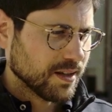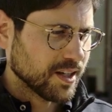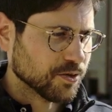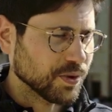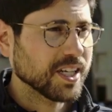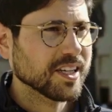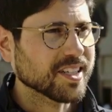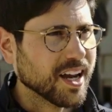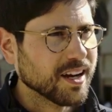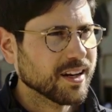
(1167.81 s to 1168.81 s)
it's really
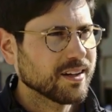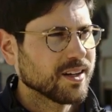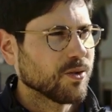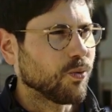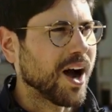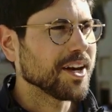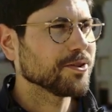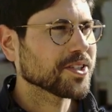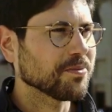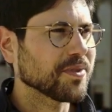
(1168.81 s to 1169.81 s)
exciting. Why
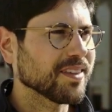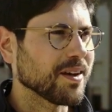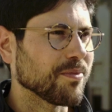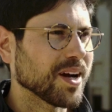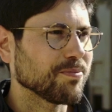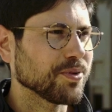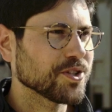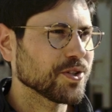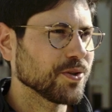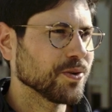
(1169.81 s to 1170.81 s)
do something that might
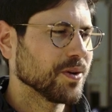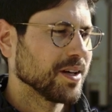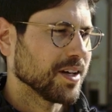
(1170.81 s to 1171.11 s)
put you